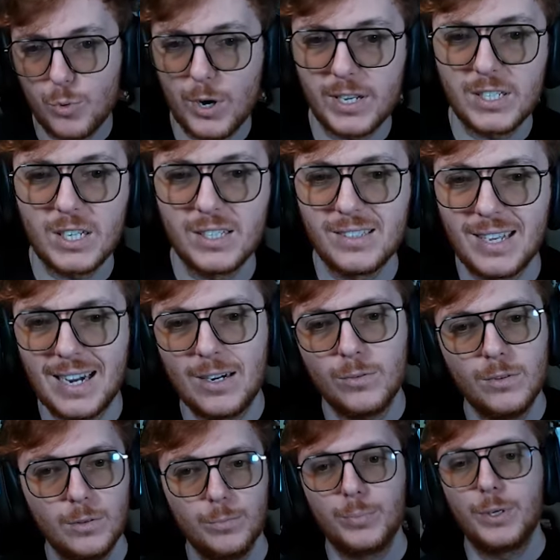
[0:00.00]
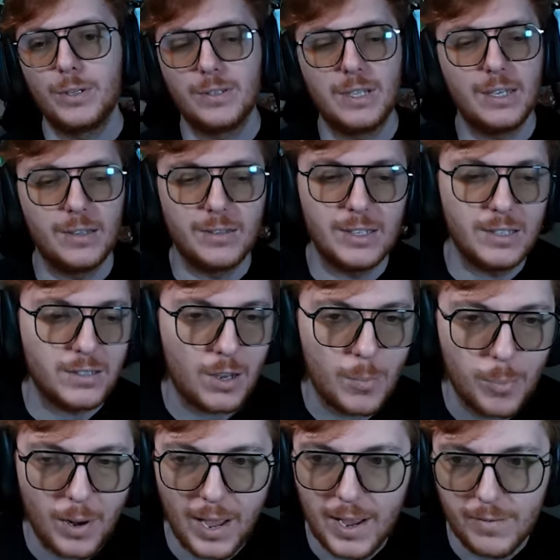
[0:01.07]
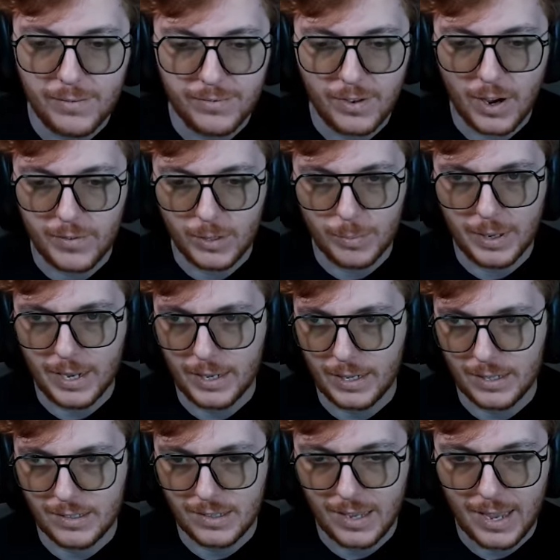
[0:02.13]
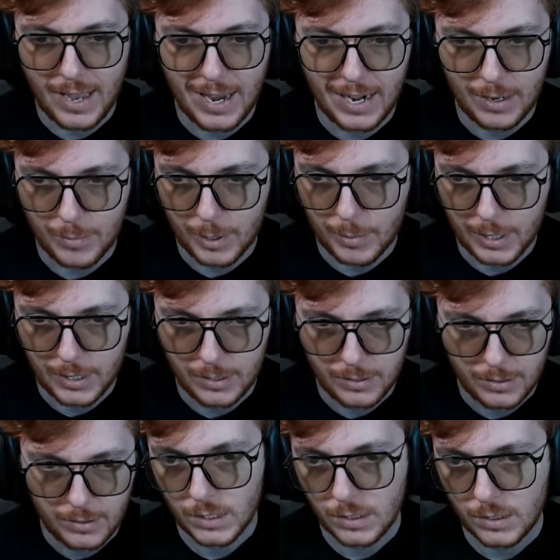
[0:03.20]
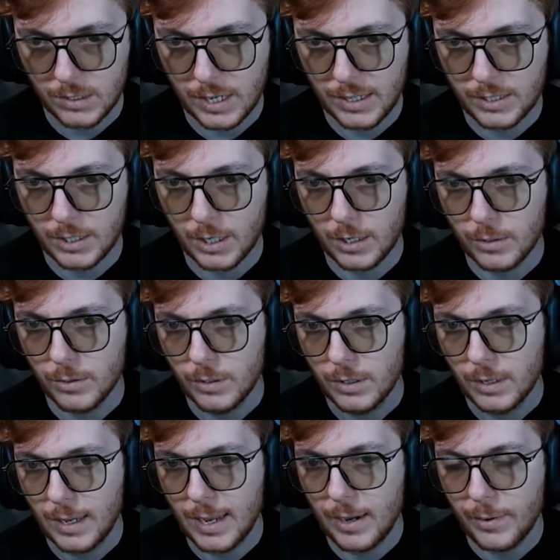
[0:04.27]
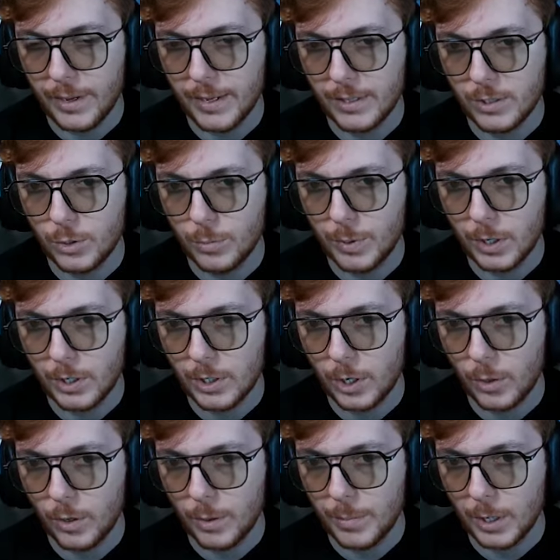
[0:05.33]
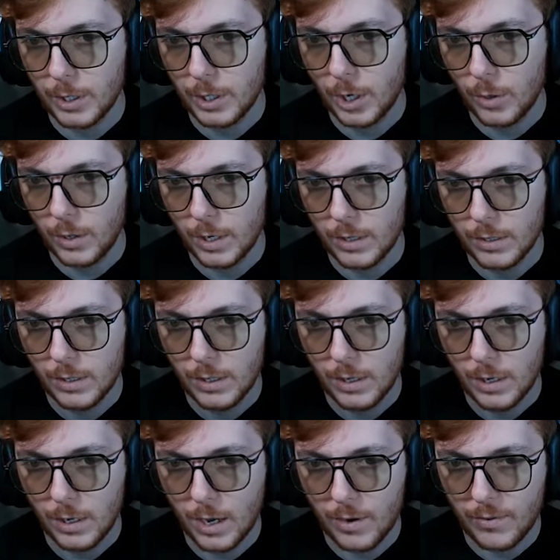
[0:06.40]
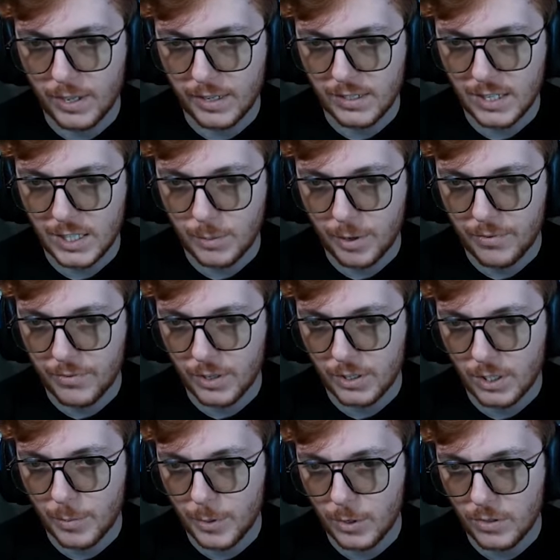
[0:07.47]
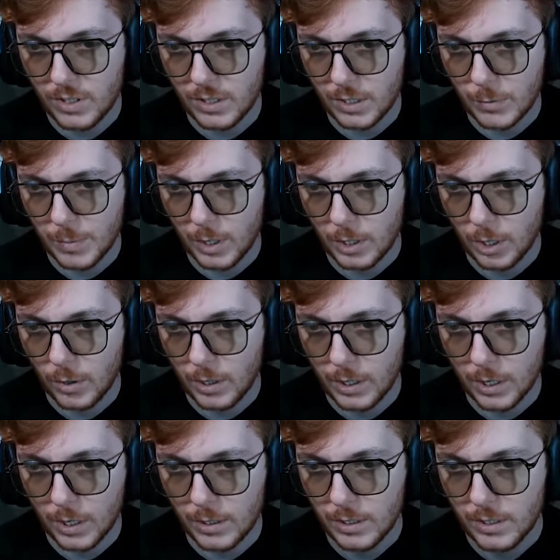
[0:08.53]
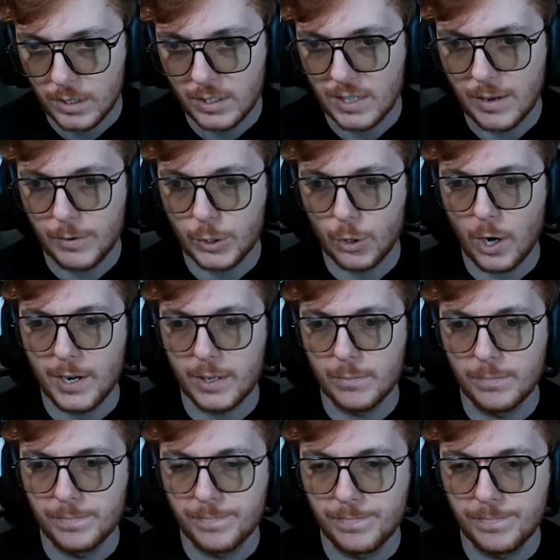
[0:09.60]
break something down. But th this guy playing five at the back is killing me, man. Sesko out here to Barcola. Barcola, lovely. It's actually my first time using this Barcola card. Never tried him.